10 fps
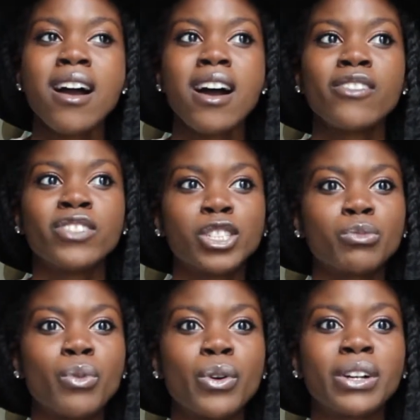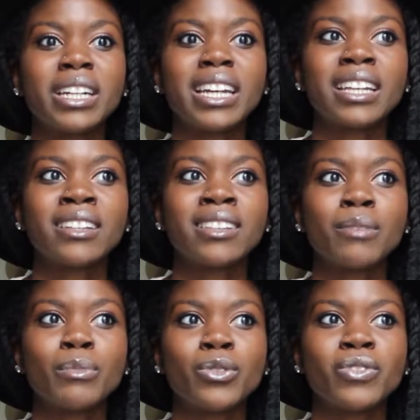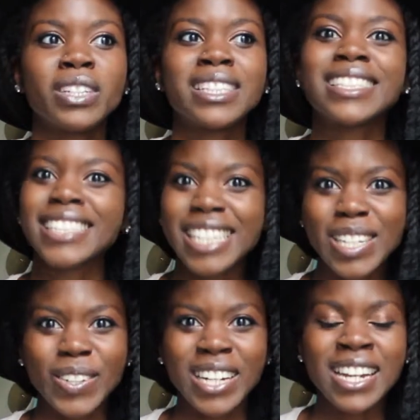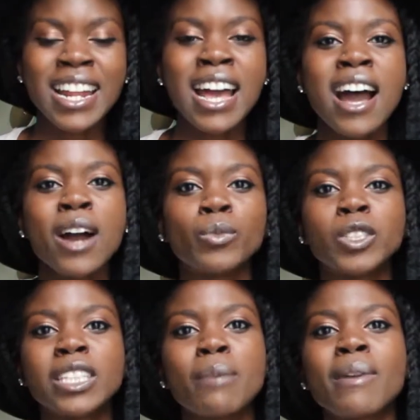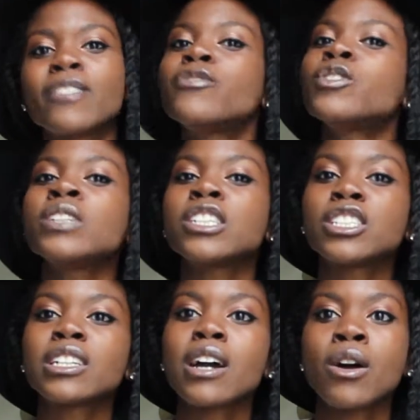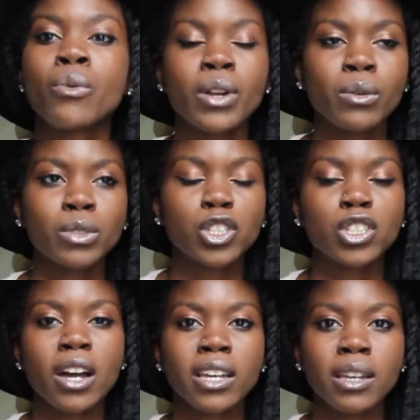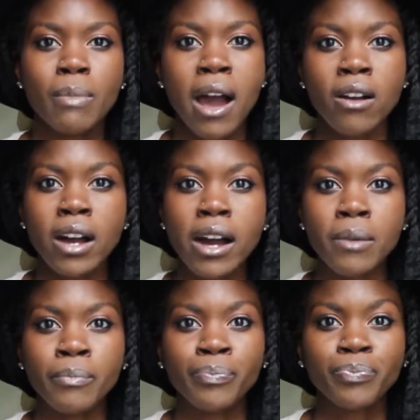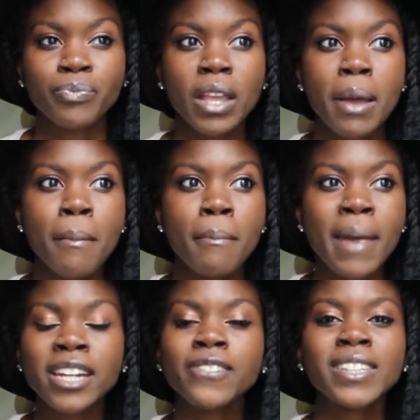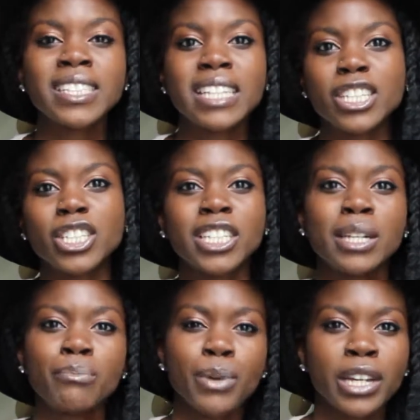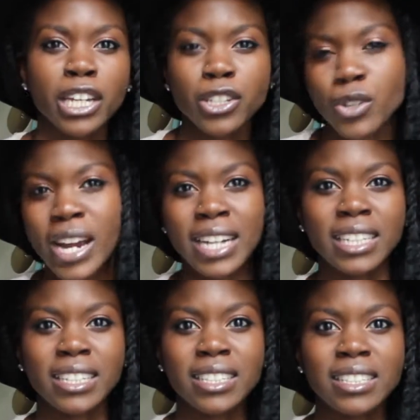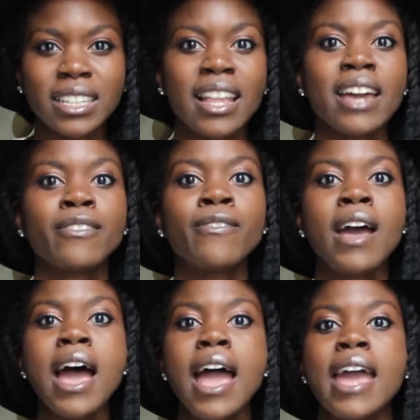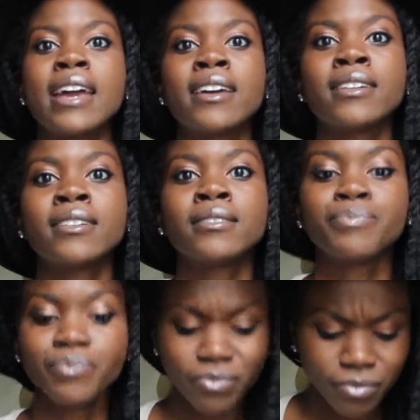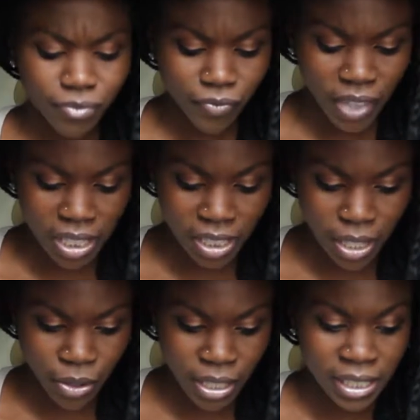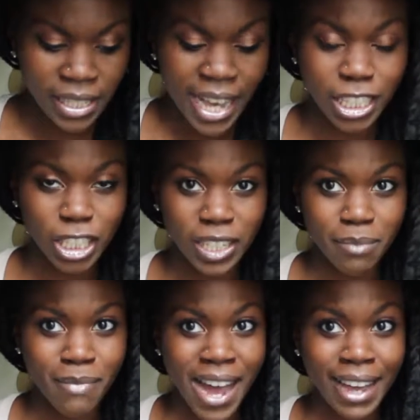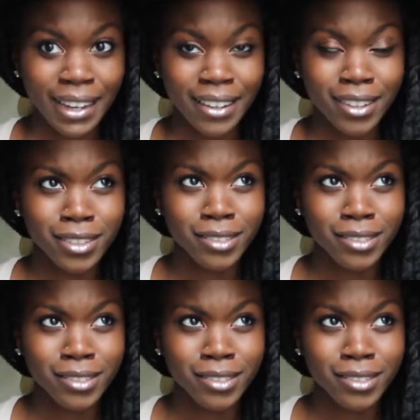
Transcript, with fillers: a vision board in the movie The Secret, um, which came out a few years ago where it was just talking about um, manifestation and bringing your ideas to life. And so this is actually my